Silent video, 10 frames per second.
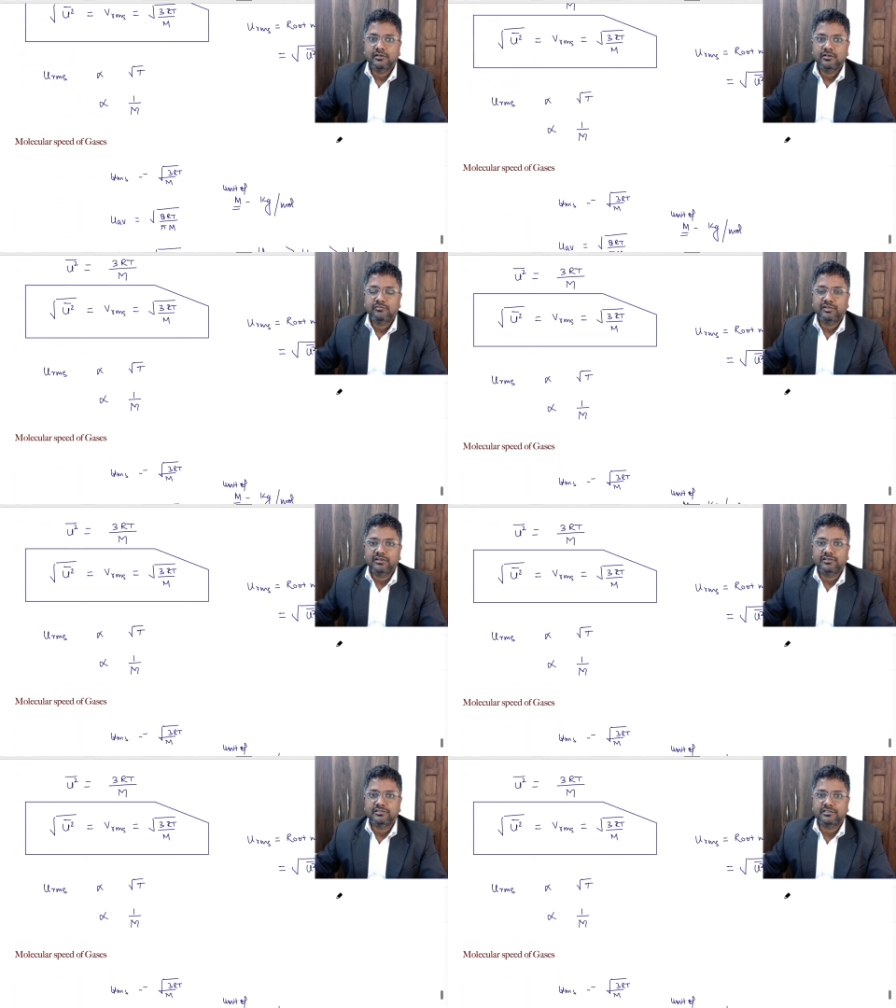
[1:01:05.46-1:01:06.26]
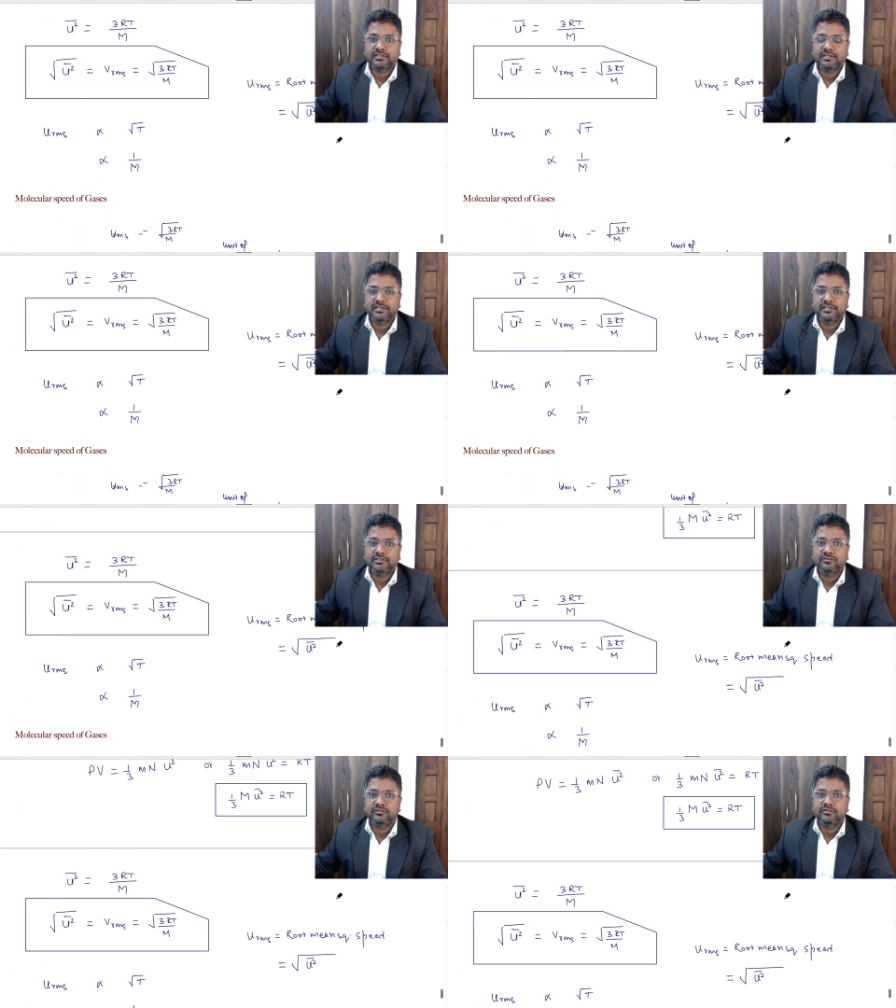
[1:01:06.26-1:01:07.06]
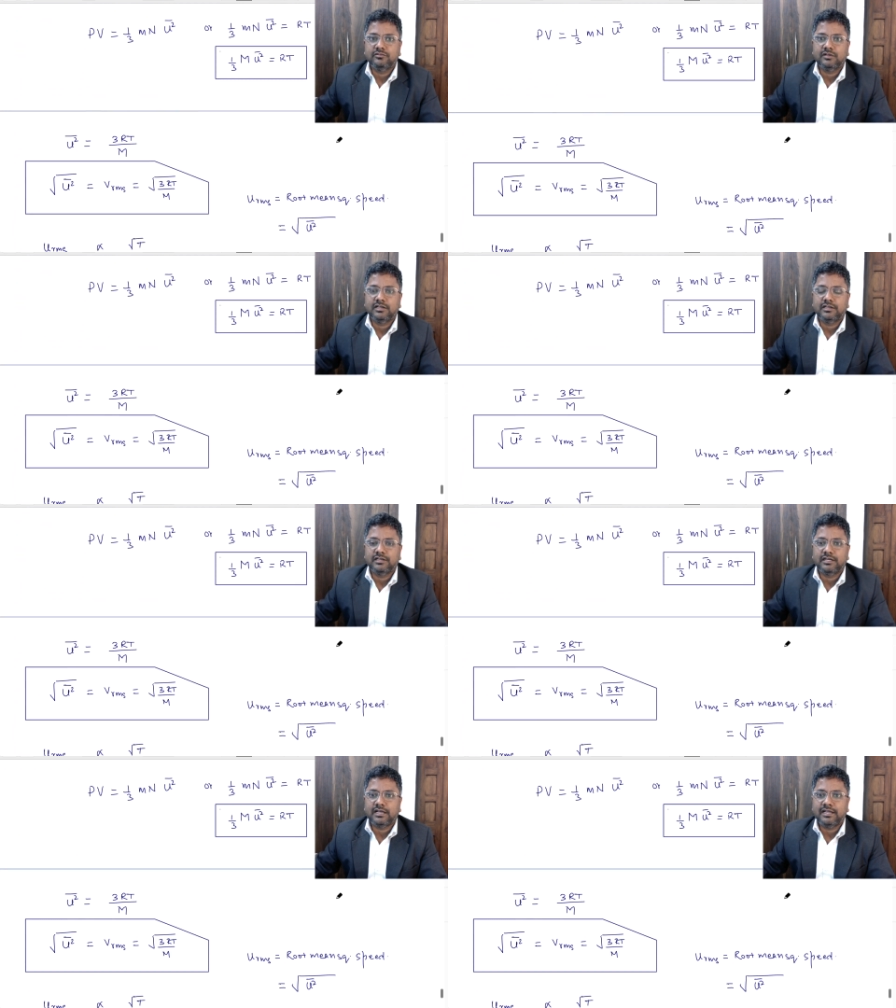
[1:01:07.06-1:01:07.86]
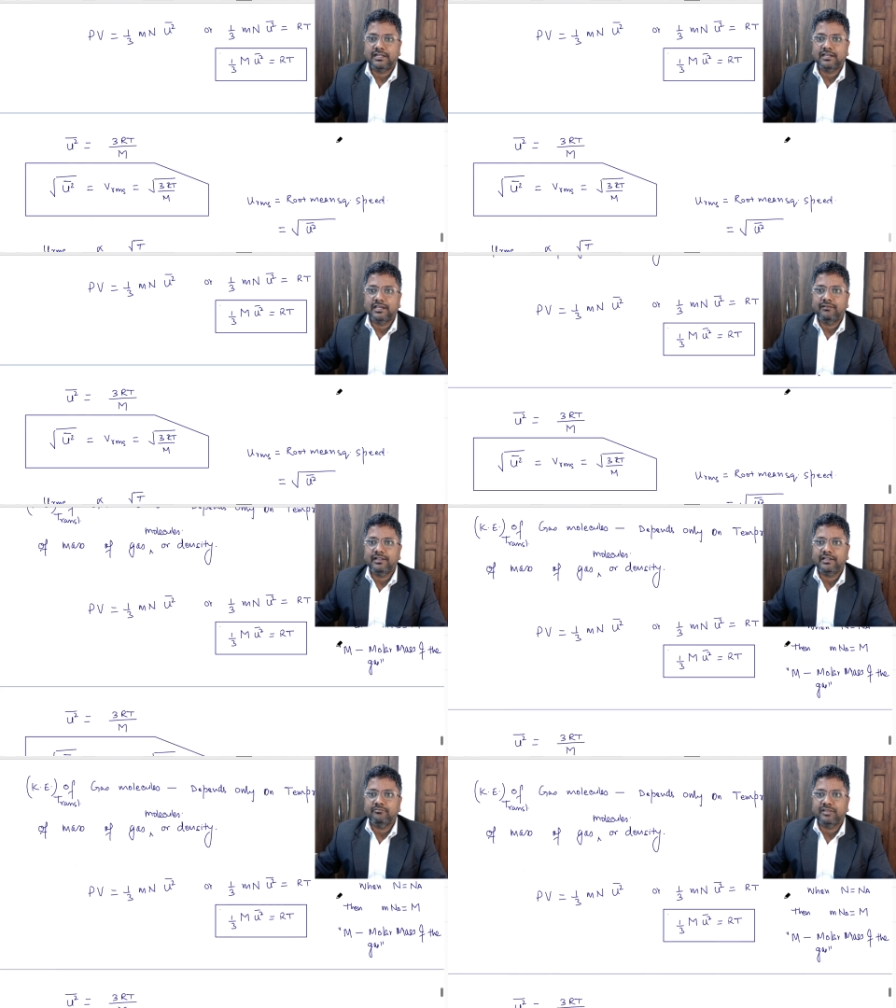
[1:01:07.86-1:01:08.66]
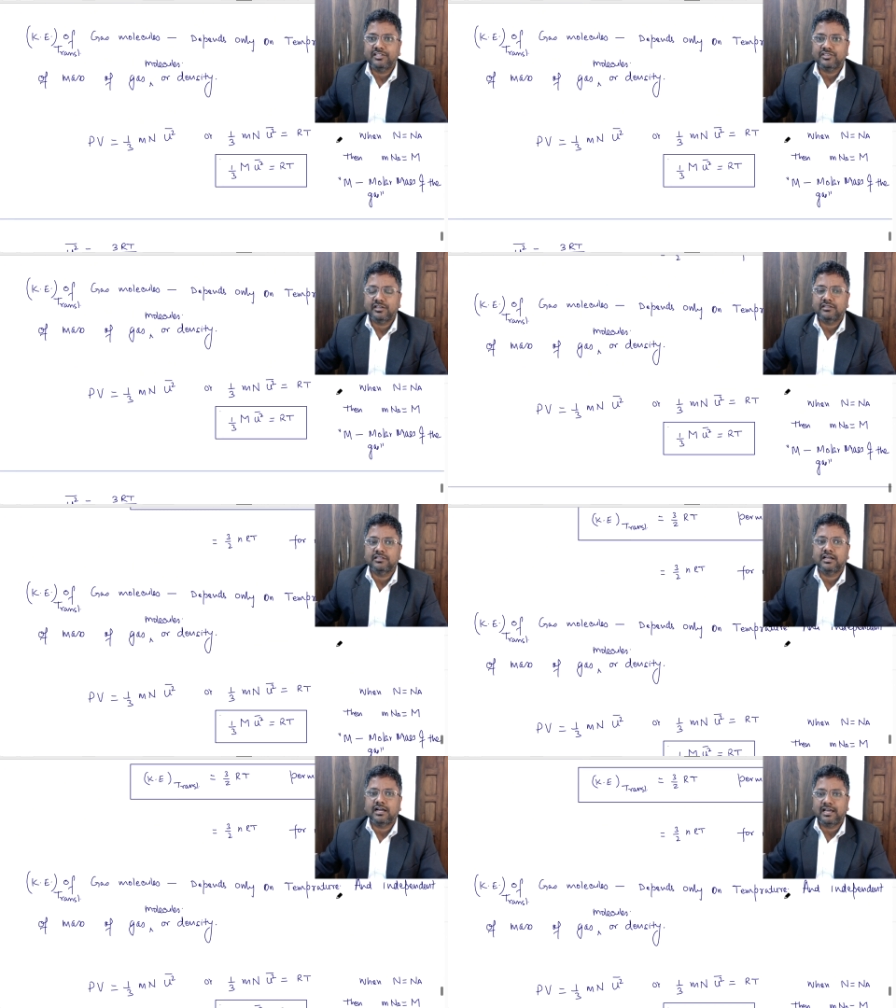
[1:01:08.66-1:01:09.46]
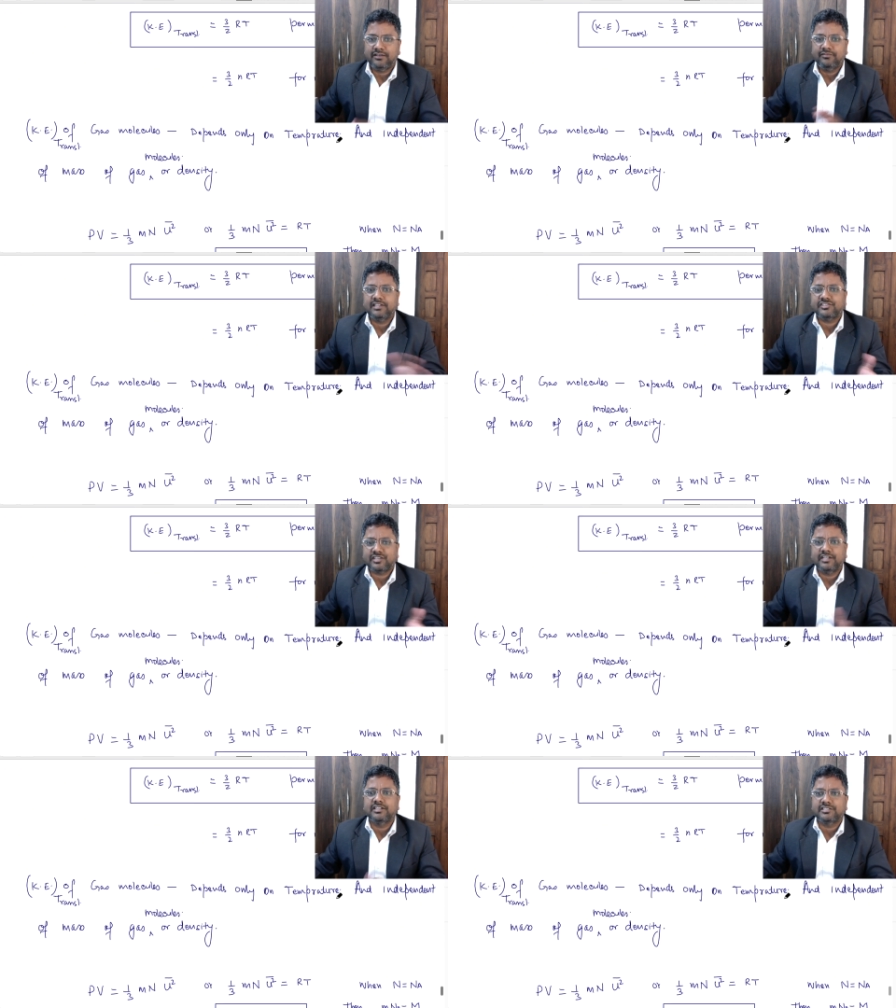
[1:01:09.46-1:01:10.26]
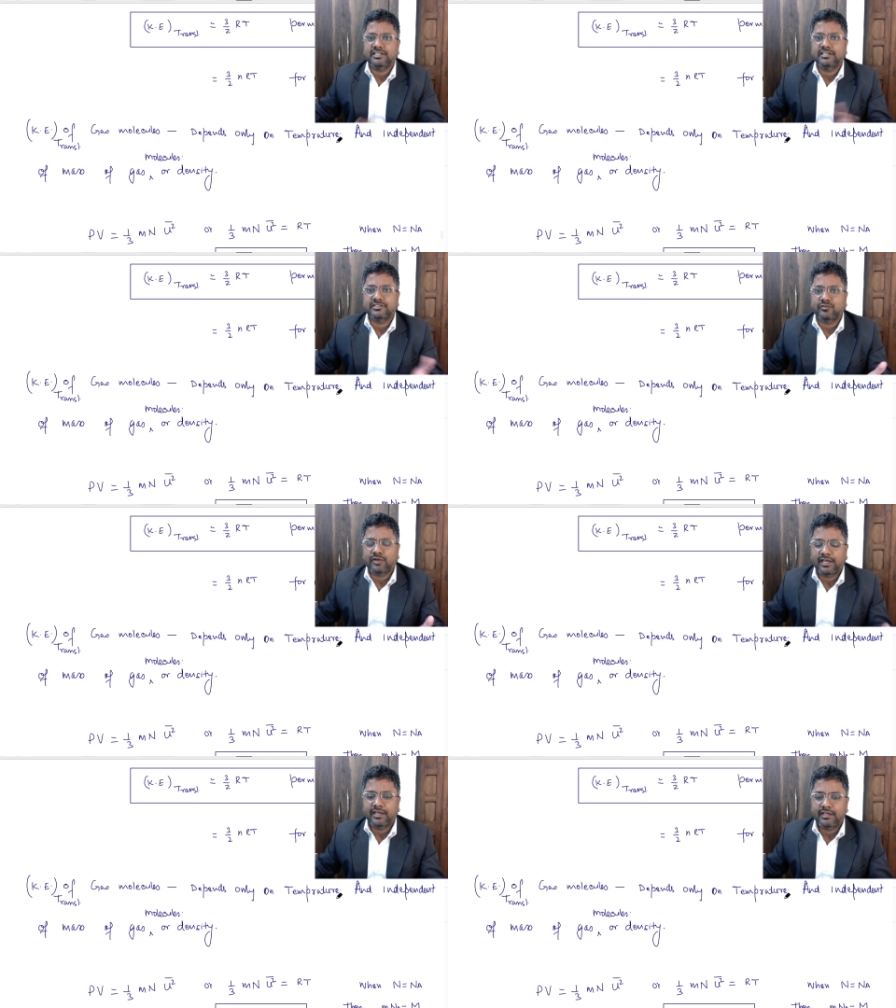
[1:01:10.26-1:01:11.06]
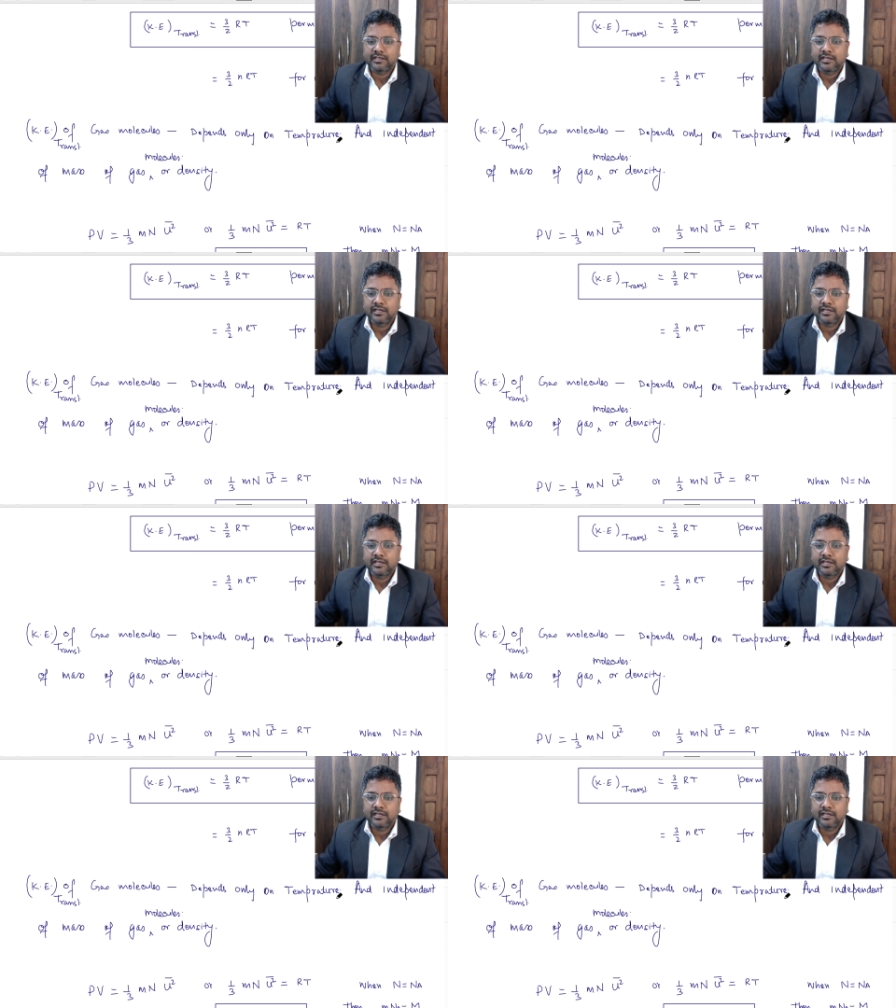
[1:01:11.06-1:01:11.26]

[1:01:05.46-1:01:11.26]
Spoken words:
Because at a given temperature the average energy is okay,